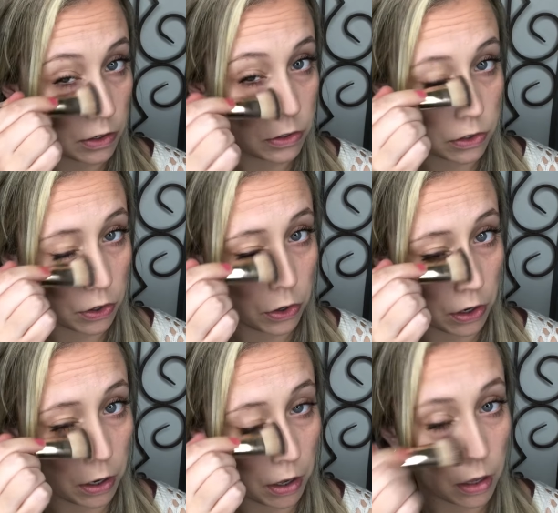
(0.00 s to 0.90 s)
So you're
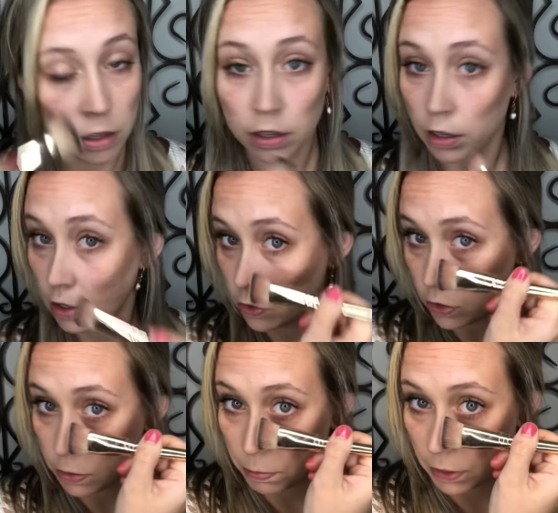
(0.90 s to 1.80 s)
gonna
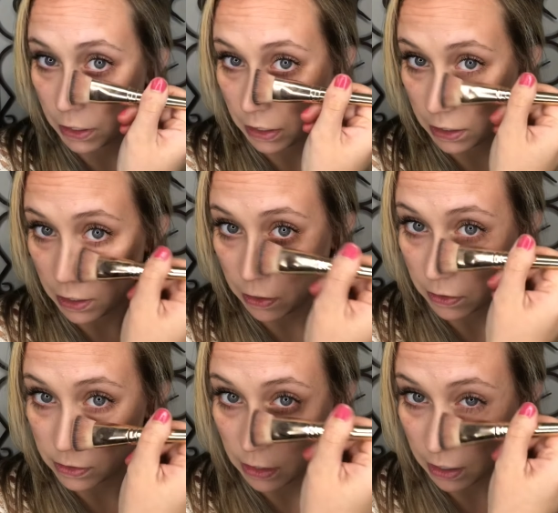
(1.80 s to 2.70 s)
just blend it down the
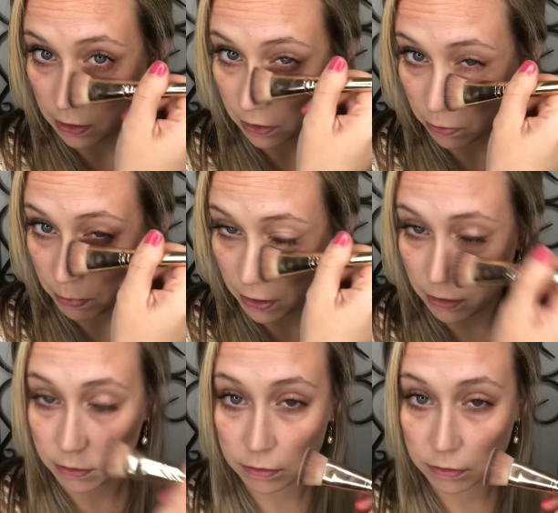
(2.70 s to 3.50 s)
side a little bit.